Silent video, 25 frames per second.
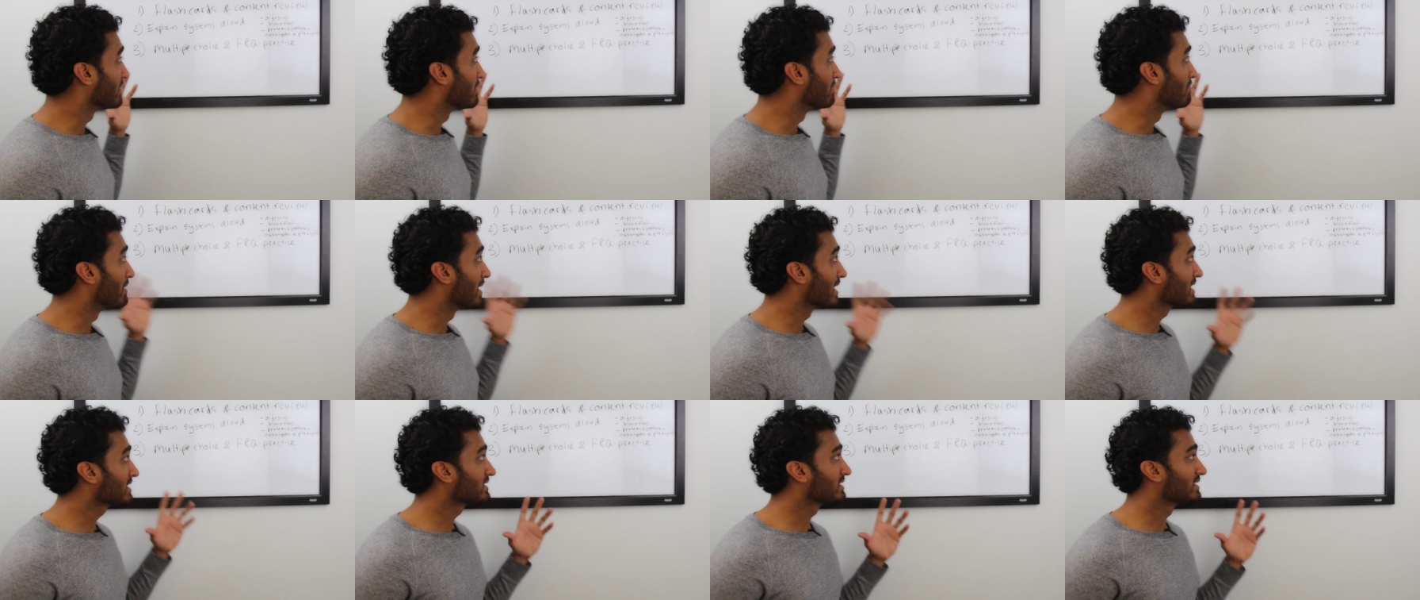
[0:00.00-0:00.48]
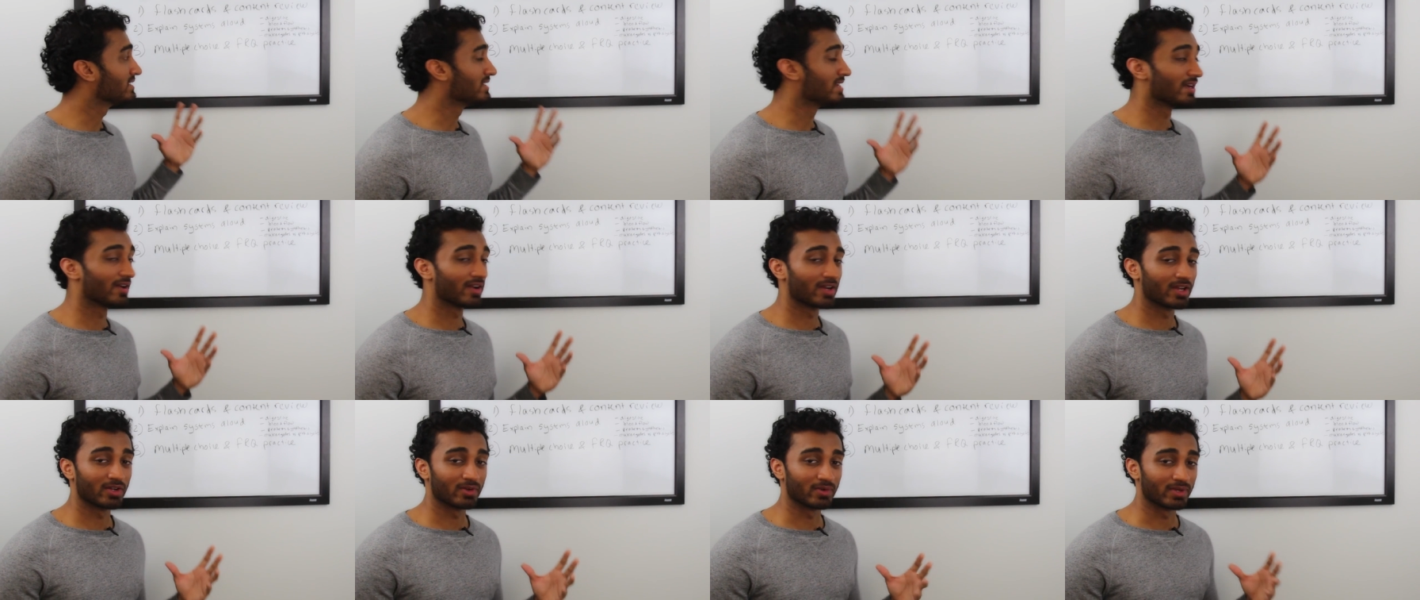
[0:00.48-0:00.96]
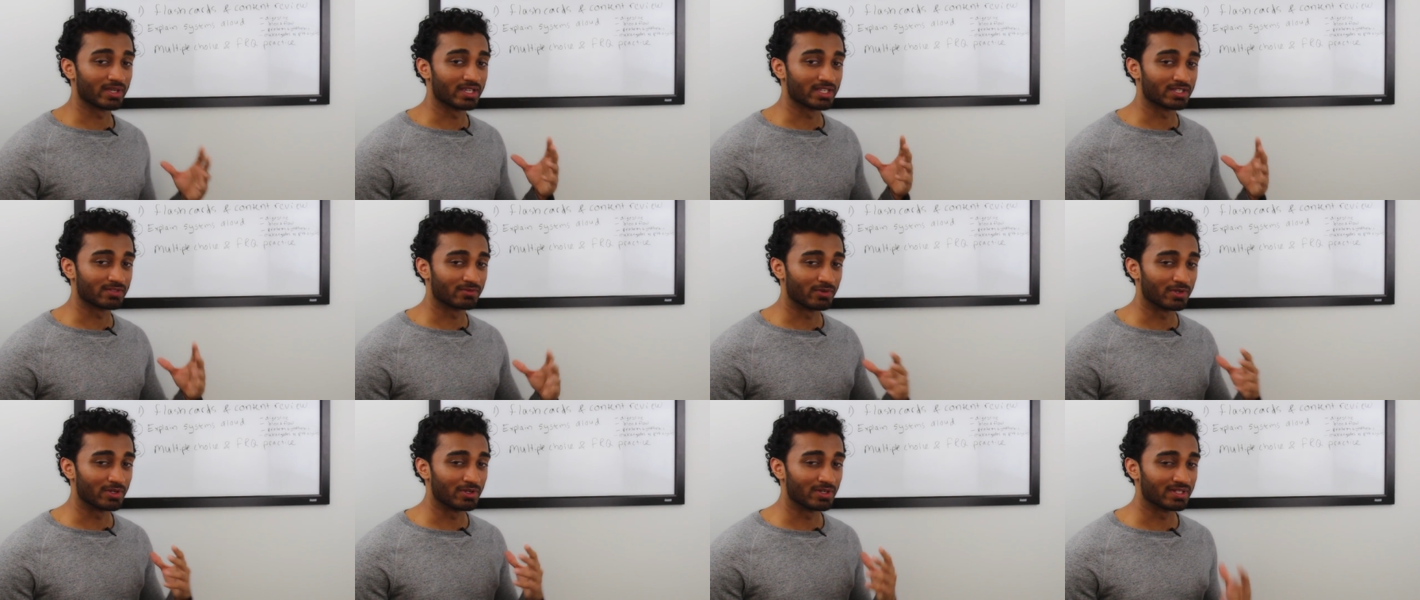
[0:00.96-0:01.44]
the best scenario
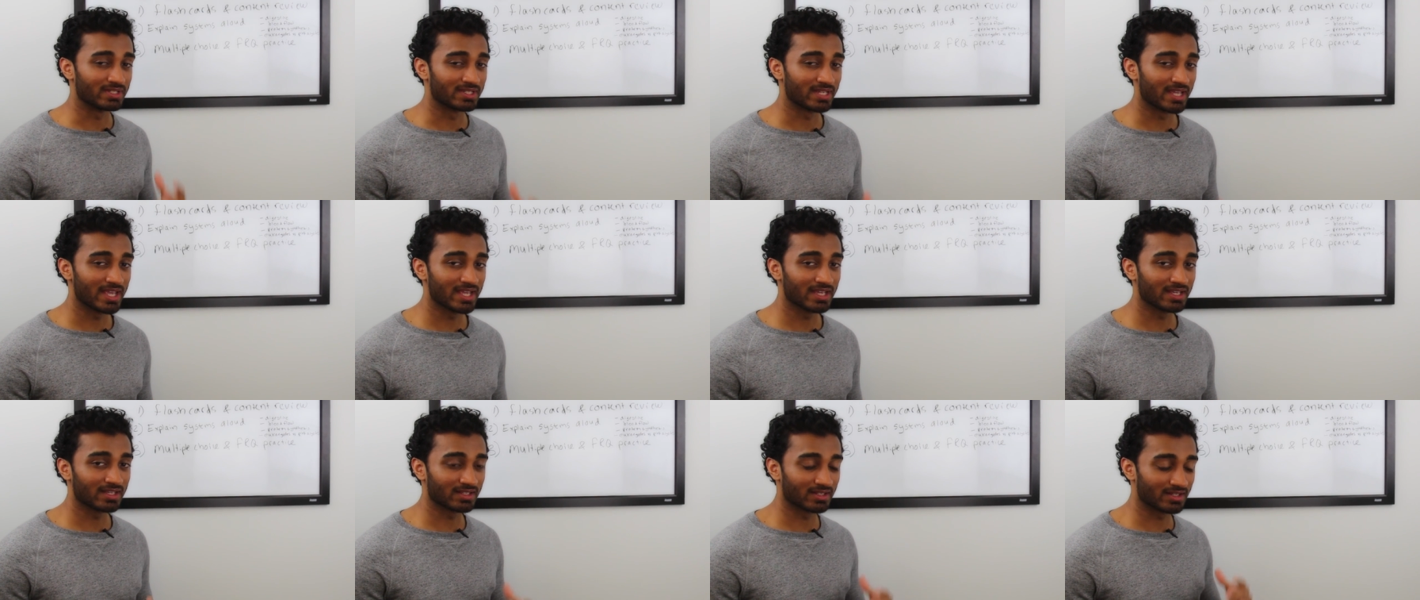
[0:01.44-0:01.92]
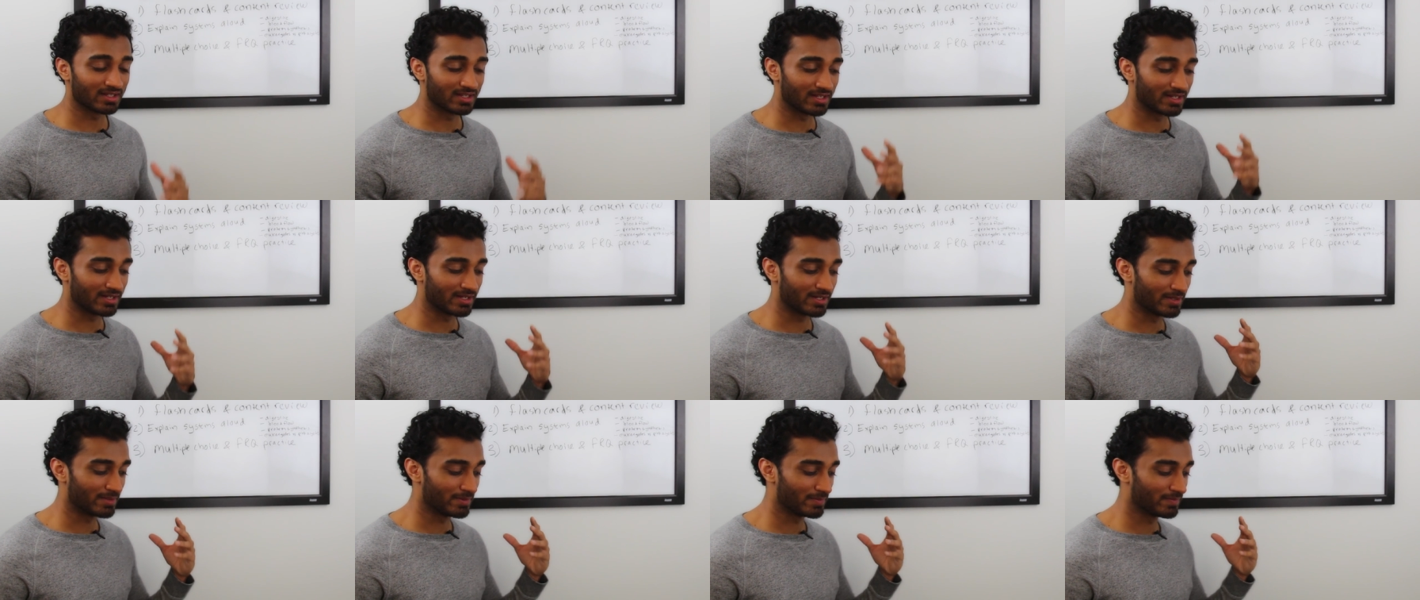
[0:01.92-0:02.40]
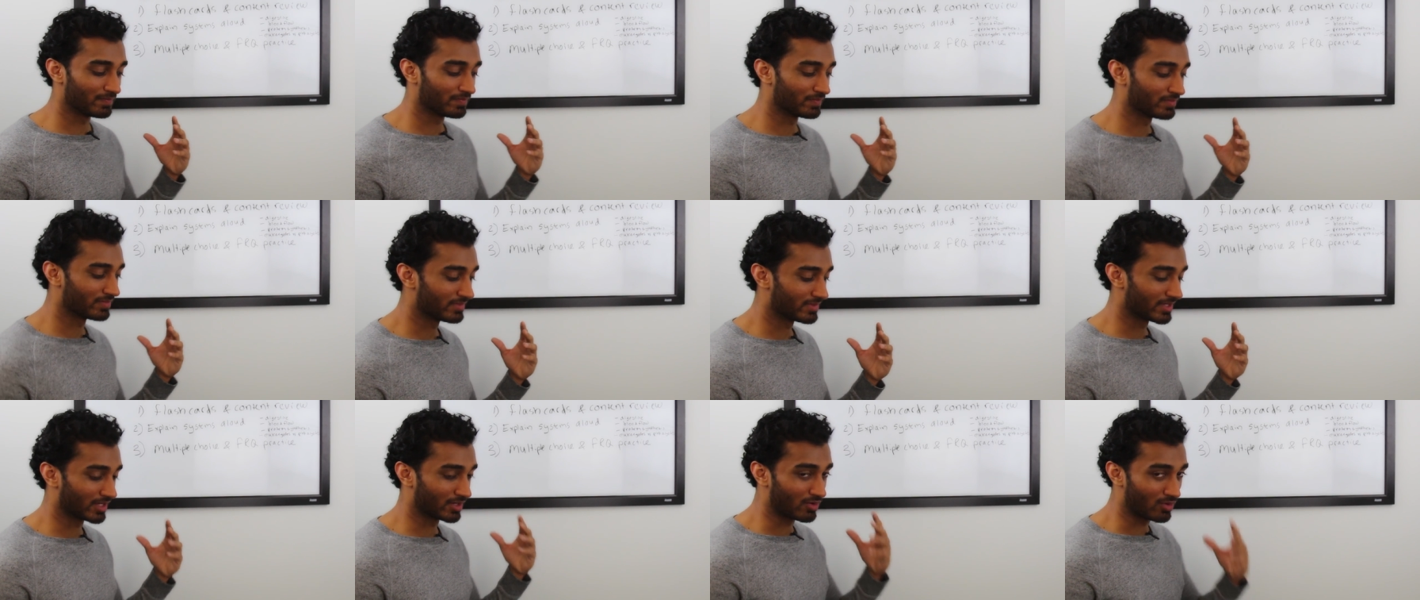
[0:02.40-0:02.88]
is for you to take um,
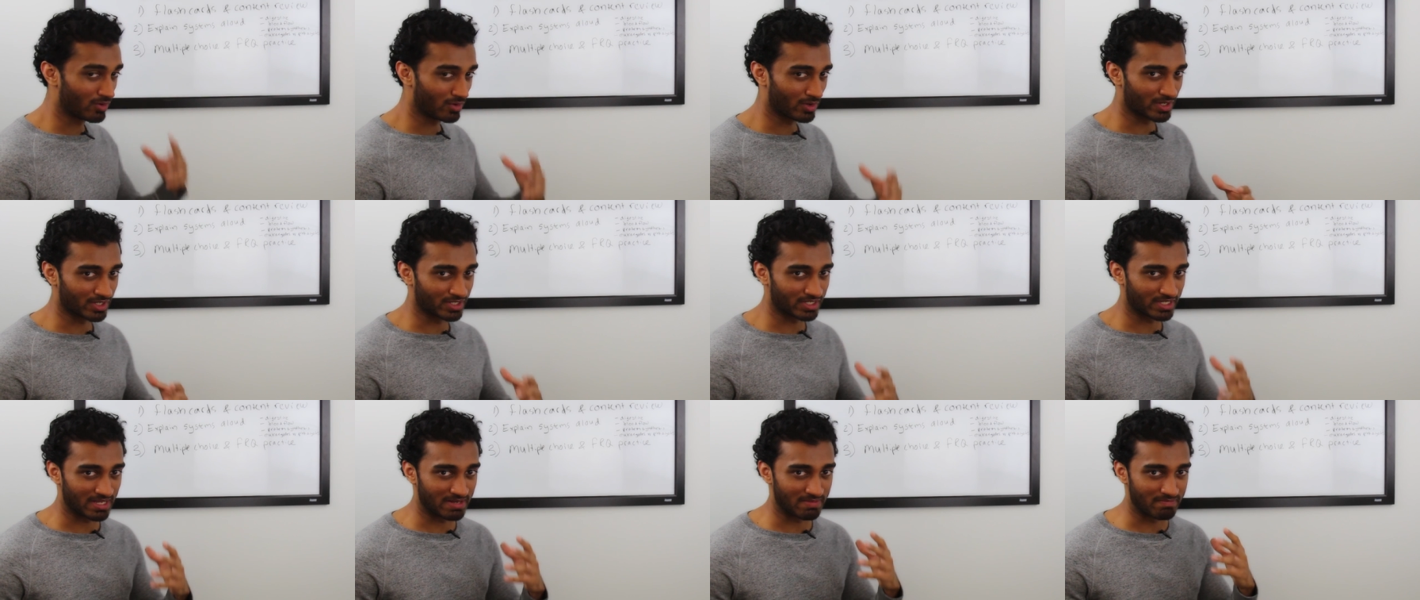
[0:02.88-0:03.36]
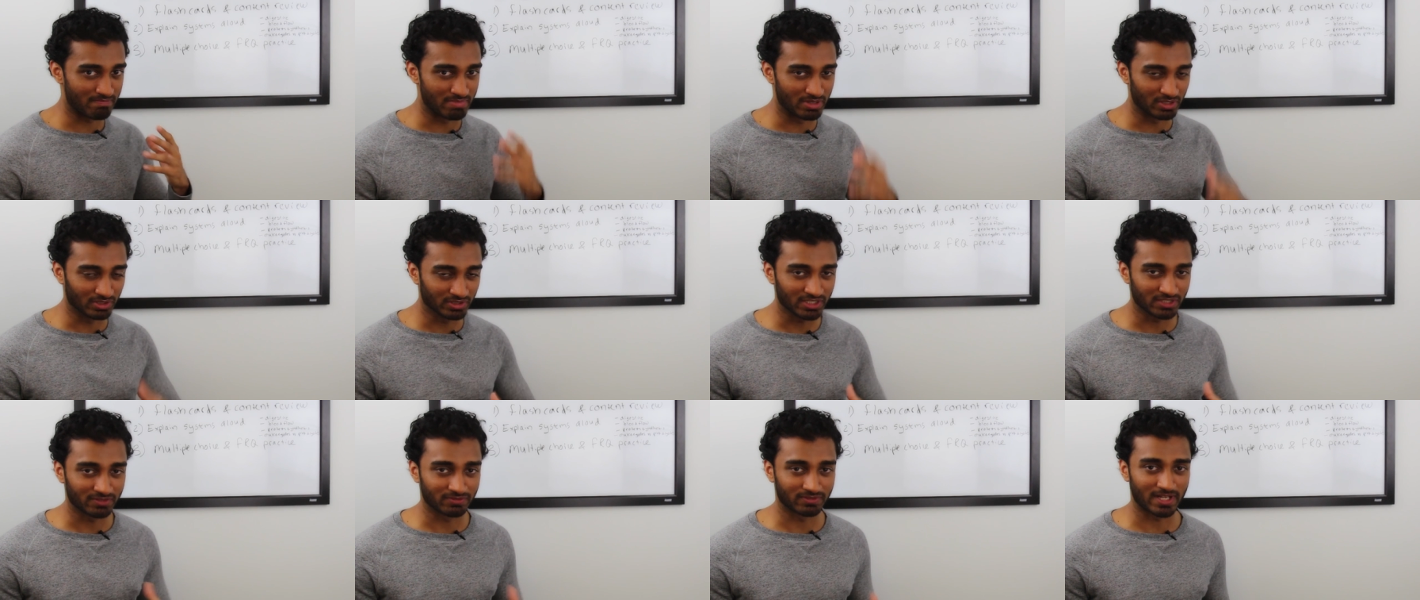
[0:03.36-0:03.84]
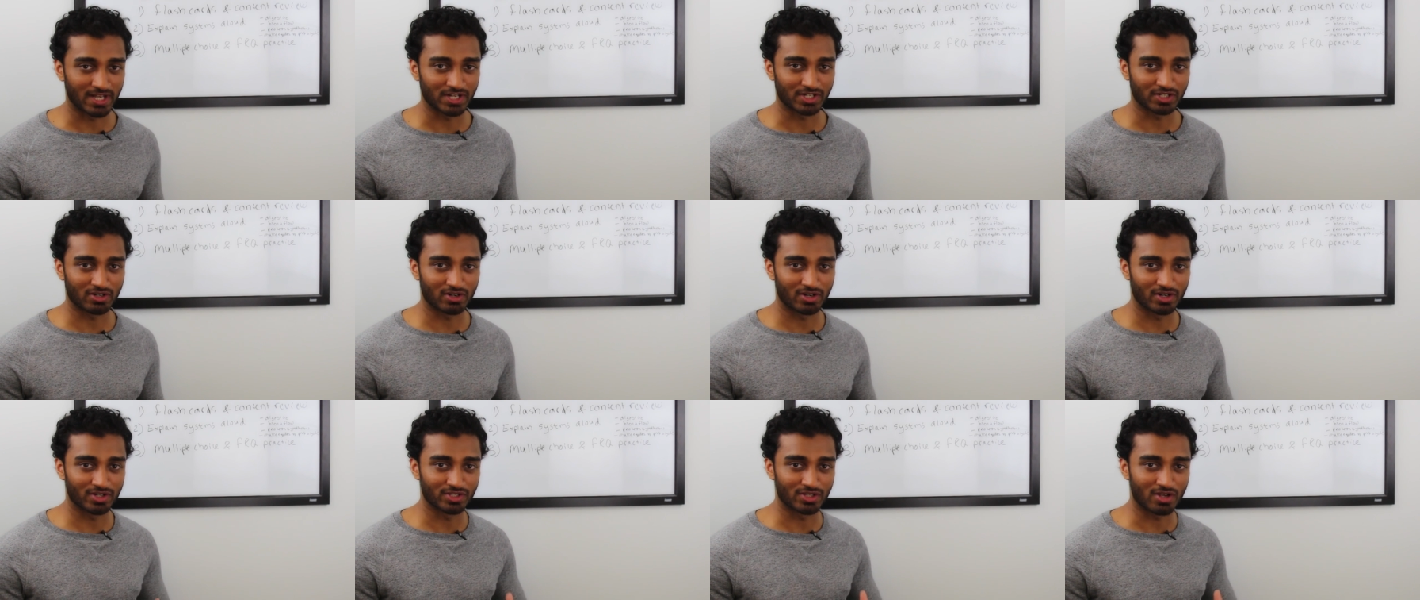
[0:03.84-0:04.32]
the course and build these
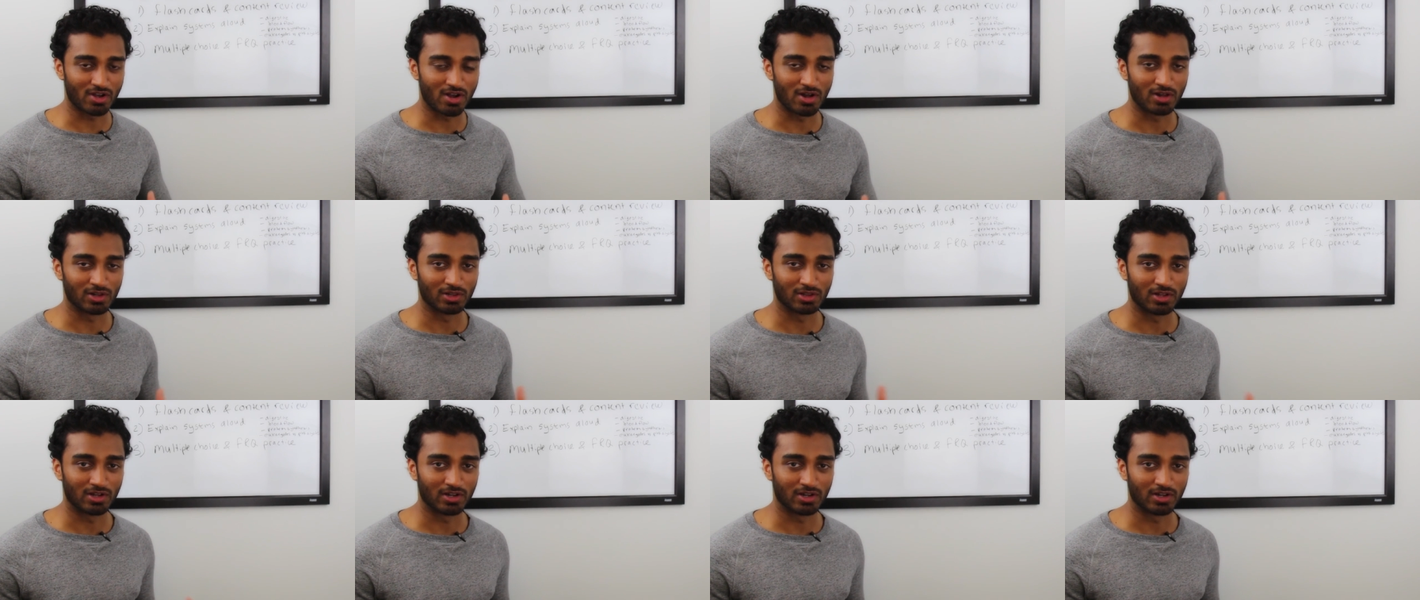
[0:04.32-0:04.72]
flashcards all